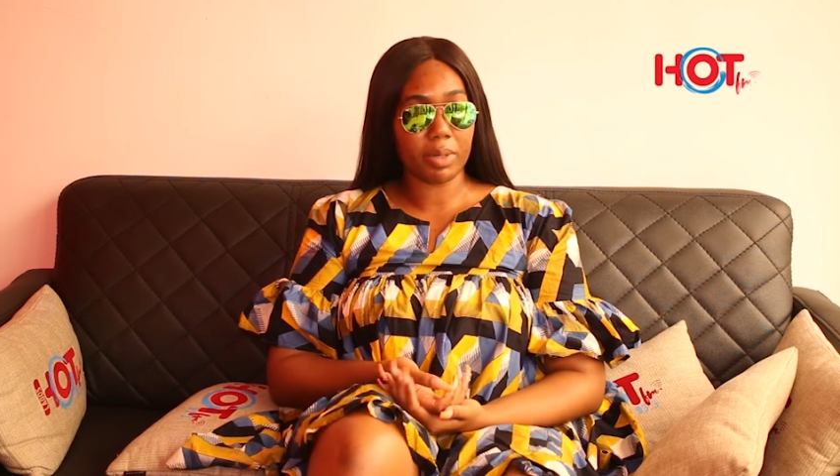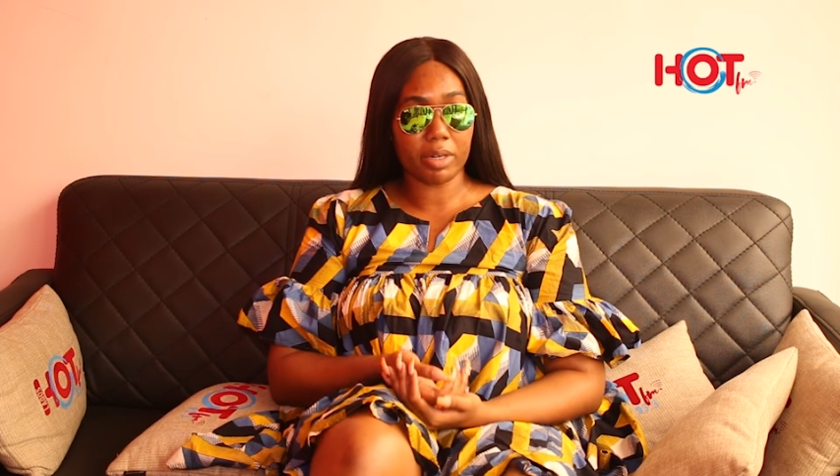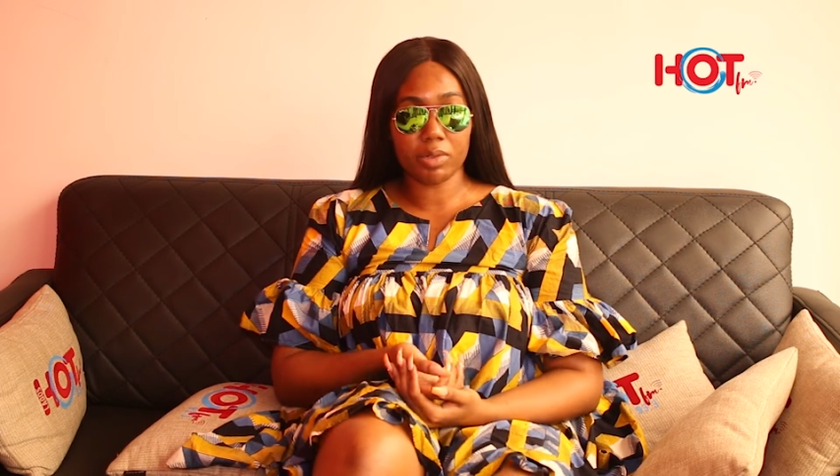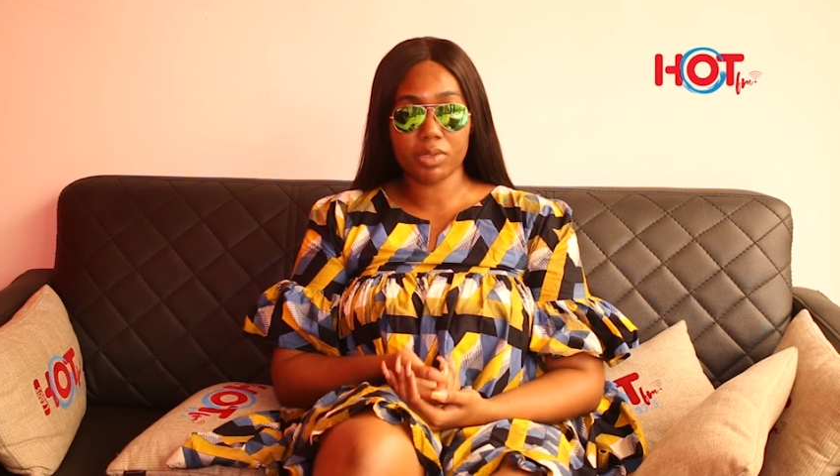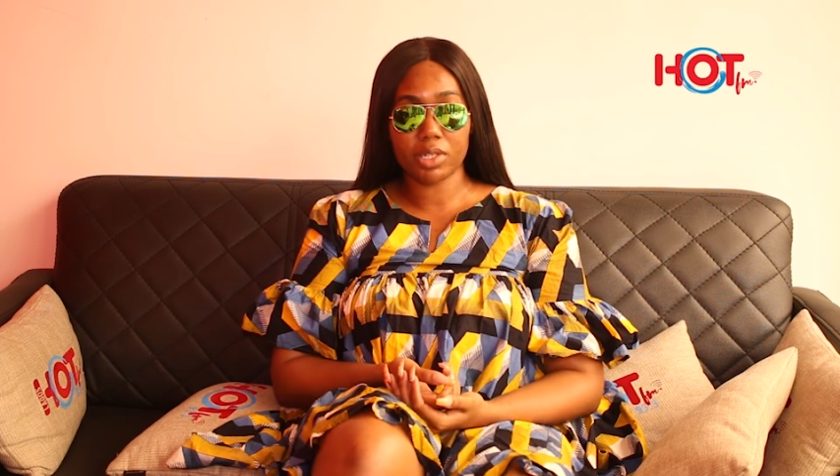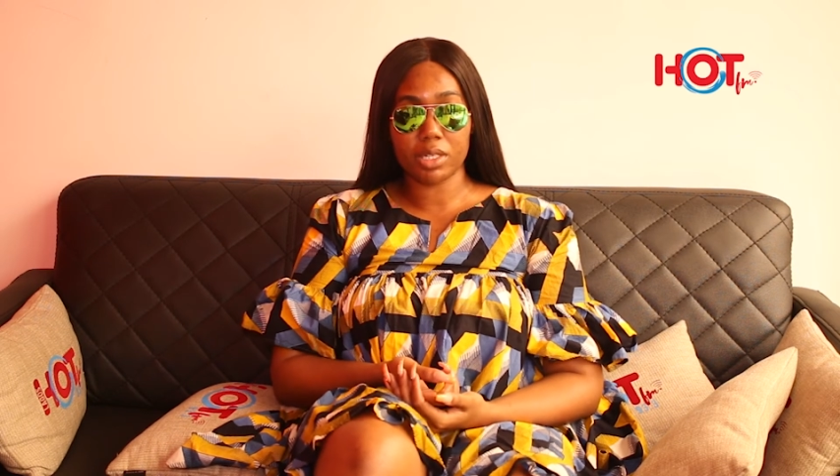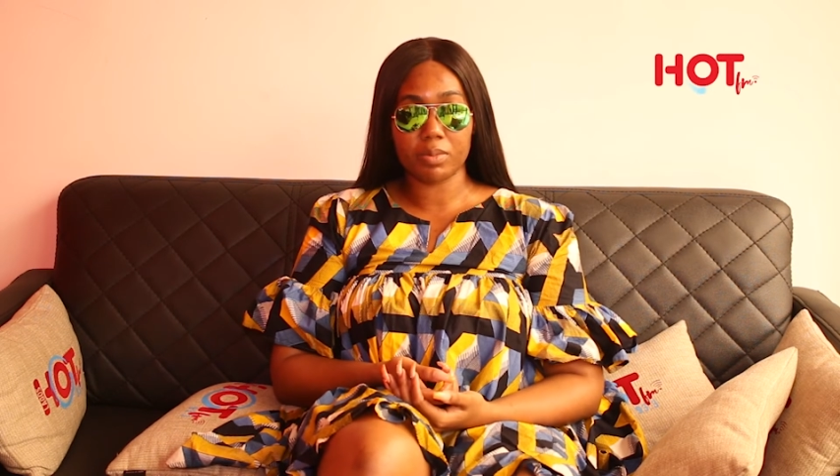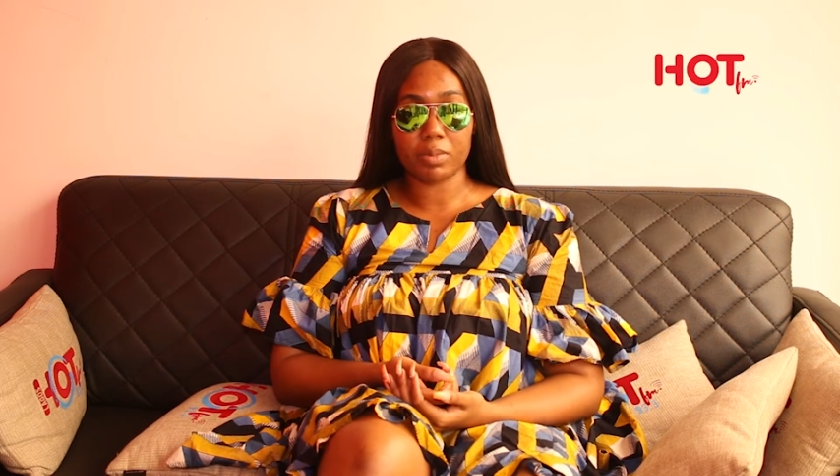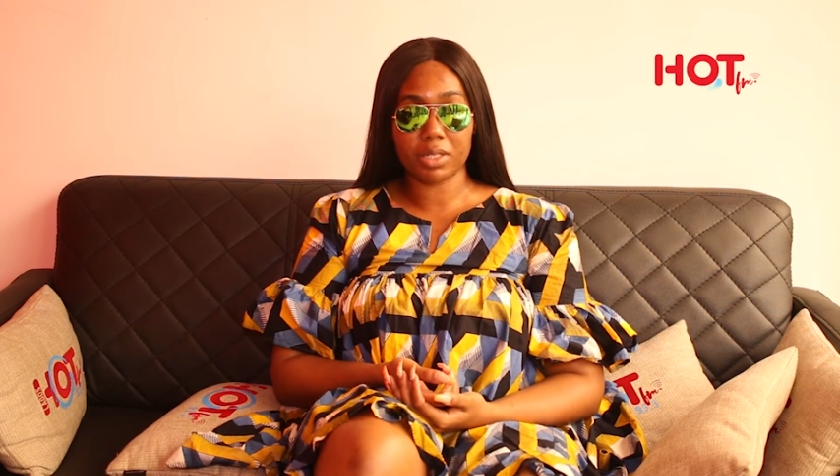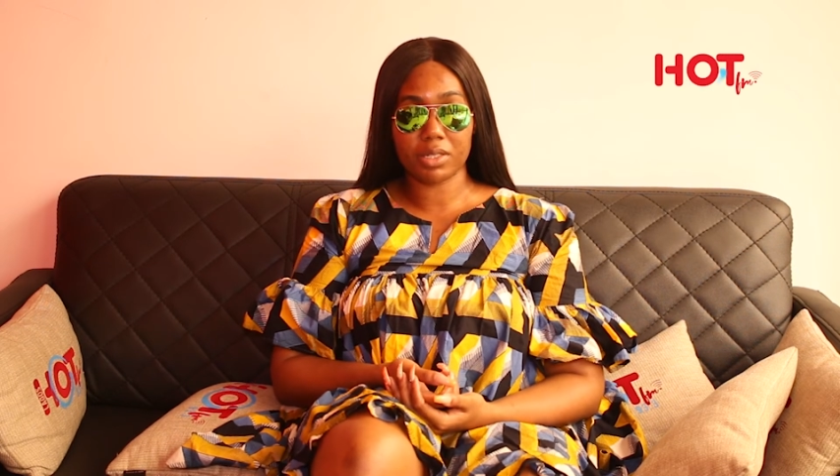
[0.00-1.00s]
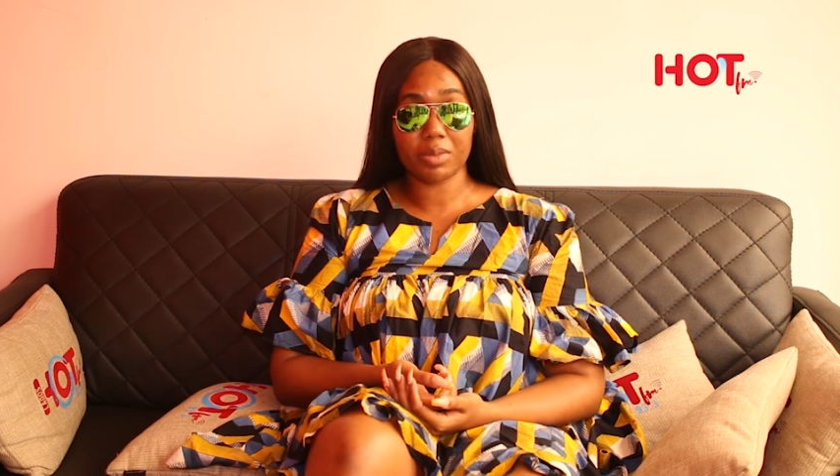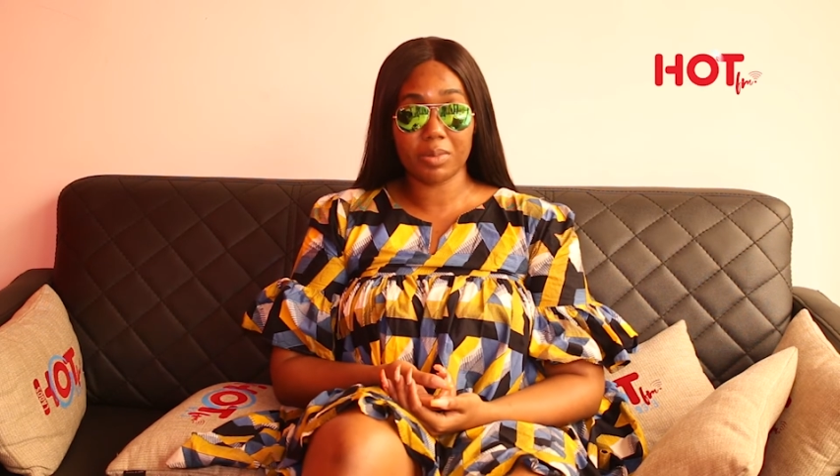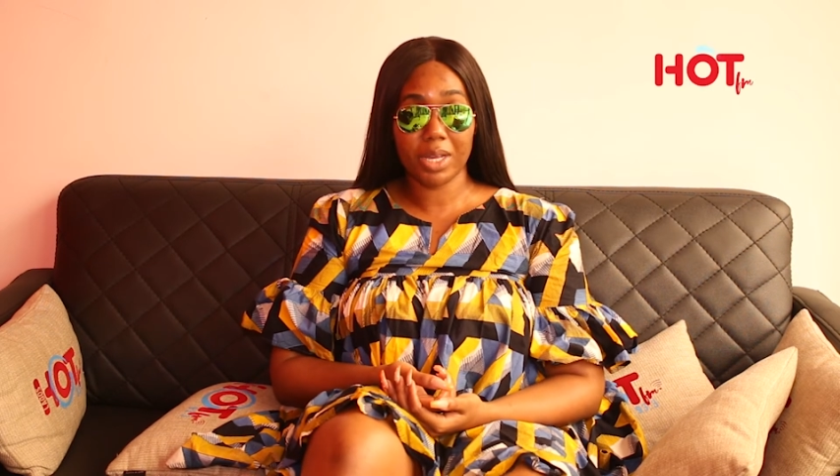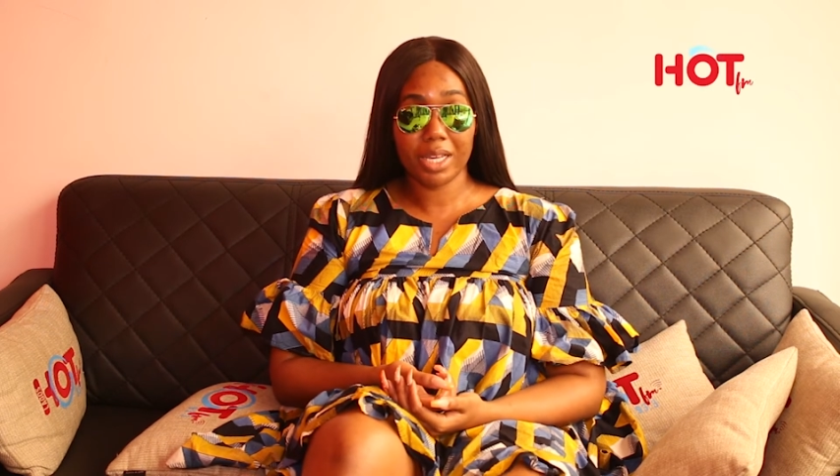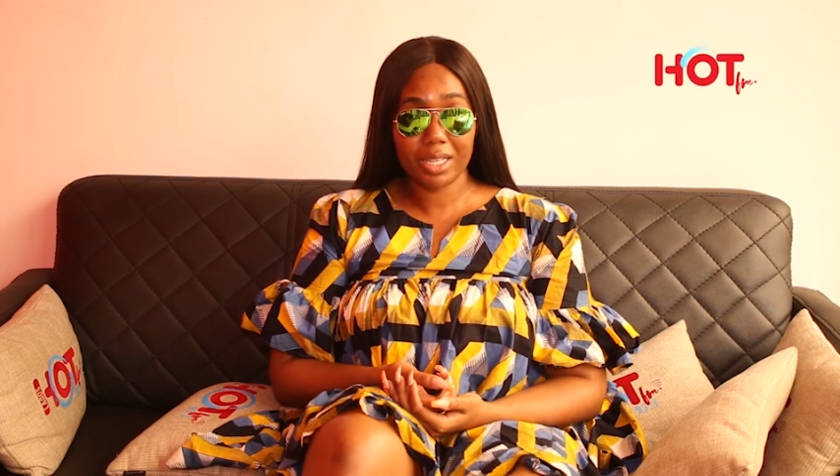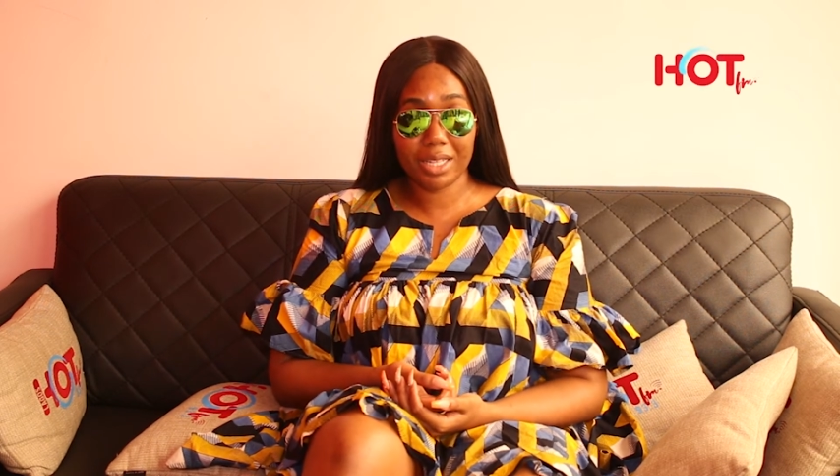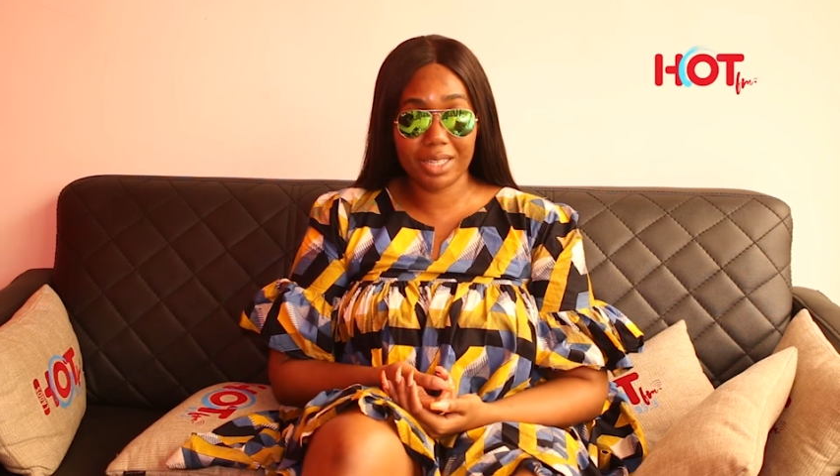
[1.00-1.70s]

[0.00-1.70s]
Pero's chest because the way